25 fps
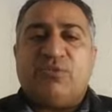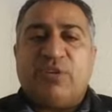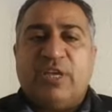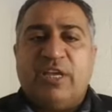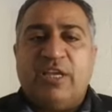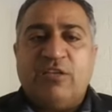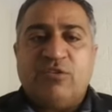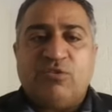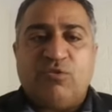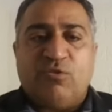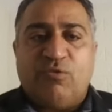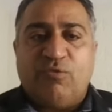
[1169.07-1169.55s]

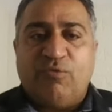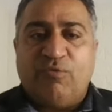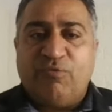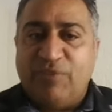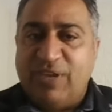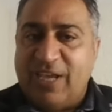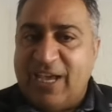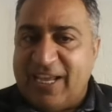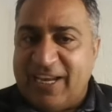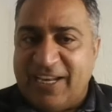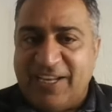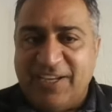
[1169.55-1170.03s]
Okay, so
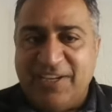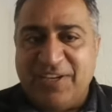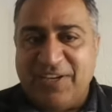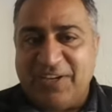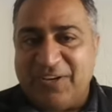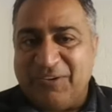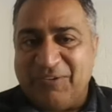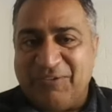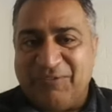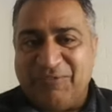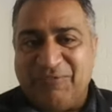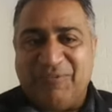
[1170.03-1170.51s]
we are
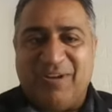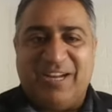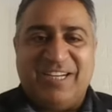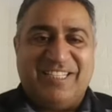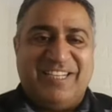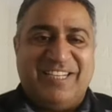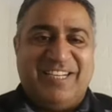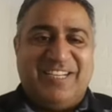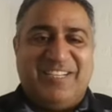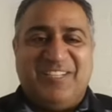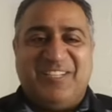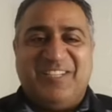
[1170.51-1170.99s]
here,
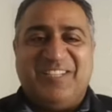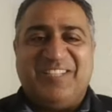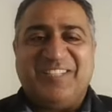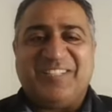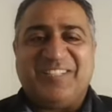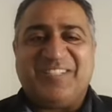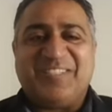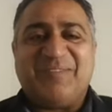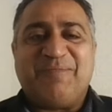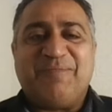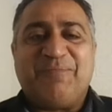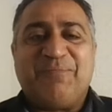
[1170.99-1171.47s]
white hat
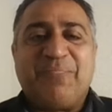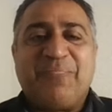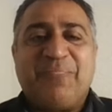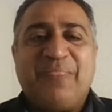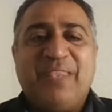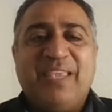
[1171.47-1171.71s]
hackers.